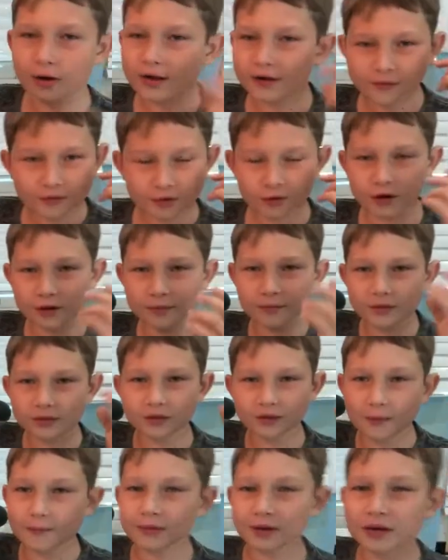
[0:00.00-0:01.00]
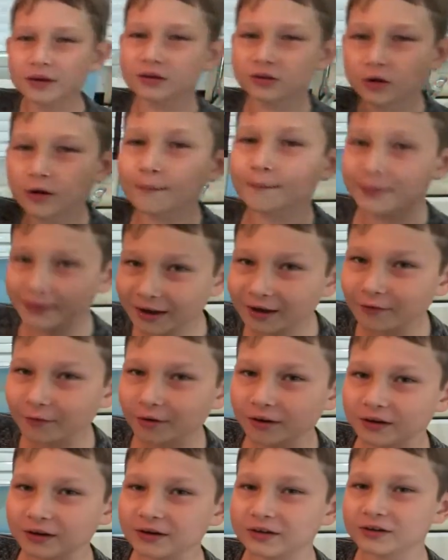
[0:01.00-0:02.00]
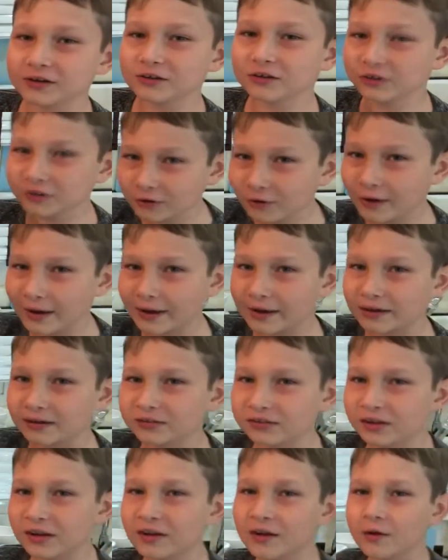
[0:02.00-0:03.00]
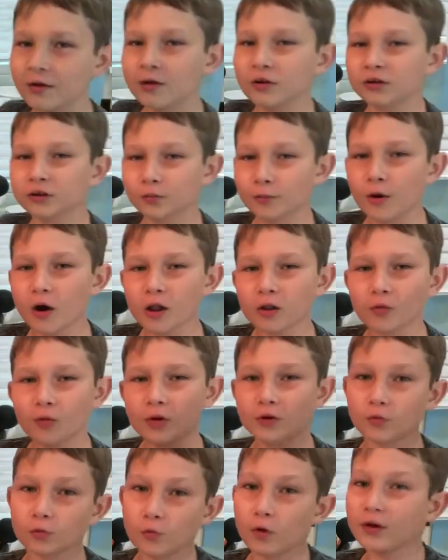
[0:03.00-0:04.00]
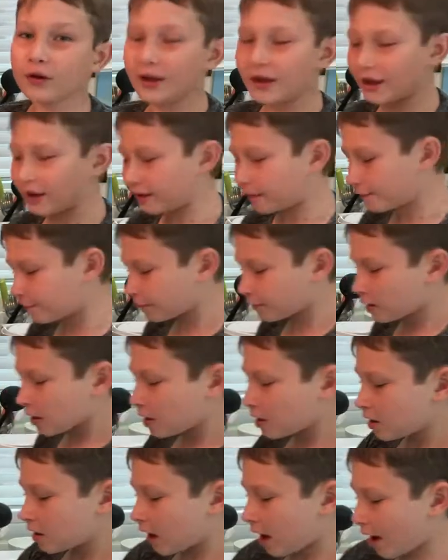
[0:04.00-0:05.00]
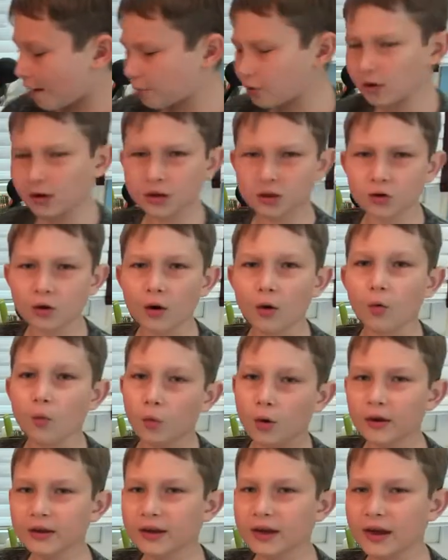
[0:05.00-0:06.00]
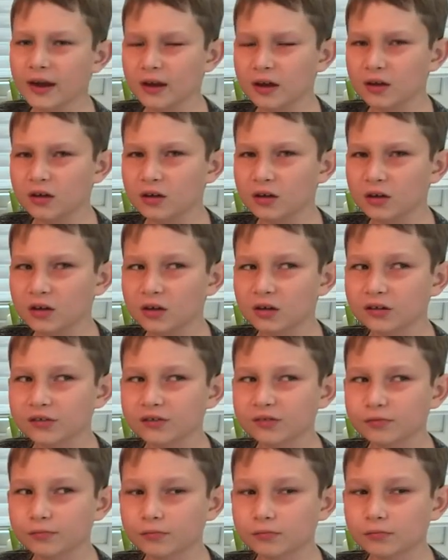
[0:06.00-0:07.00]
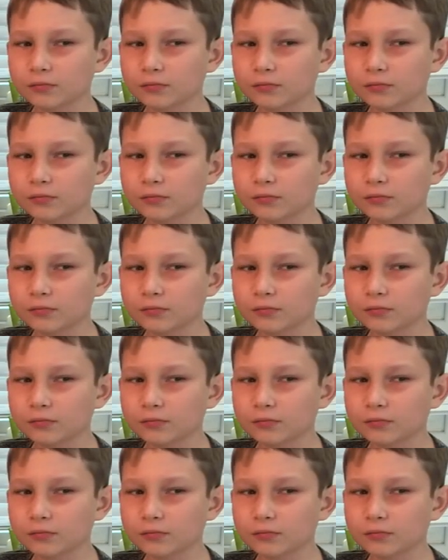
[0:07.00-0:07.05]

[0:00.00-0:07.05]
If you want to do a big one, 2 eggs. Small one, 1 egg. I'm gonna do a 1 egg because